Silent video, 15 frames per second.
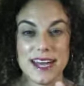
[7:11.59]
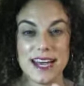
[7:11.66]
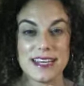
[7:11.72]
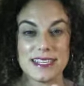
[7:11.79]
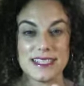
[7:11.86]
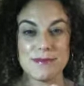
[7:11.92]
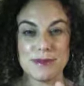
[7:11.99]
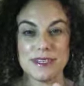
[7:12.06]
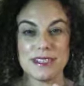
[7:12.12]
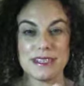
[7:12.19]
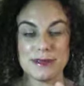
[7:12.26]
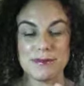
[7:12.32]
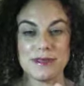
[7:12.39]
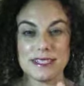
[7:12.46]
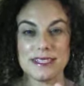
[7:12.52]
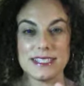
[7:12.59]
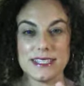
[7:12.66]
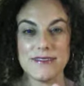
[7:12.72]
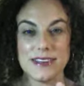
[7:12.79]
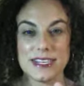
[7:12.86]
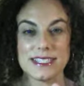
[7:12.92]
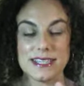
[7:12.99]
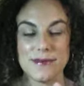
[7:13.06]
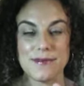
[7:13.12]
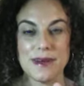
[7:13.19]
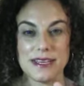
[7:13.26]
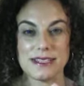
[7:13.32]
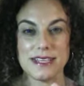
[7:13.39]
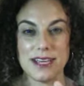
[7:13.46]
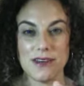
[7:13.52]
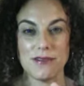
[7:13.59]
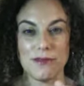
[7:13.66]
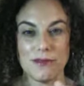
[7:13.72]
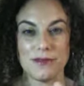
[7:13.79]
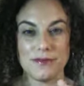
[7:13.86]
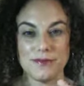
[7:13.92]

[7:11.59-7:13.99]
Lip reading: I deeply and completely love and accept myself.